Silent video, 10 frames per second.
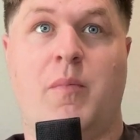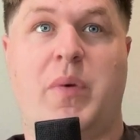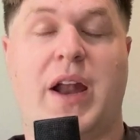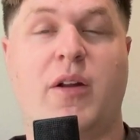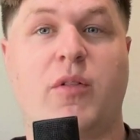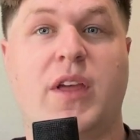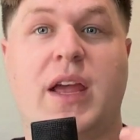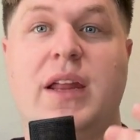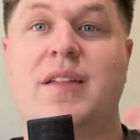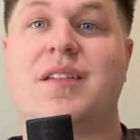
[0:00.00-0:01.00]
But I don't think
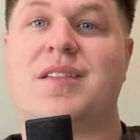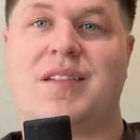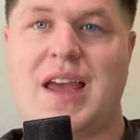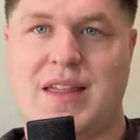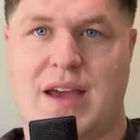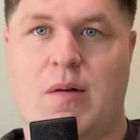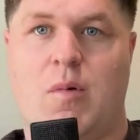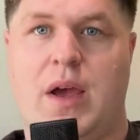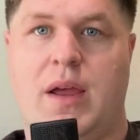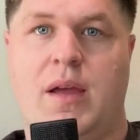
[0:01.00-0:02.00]
it needs to stay that
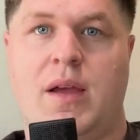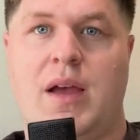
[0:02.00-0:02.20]
way.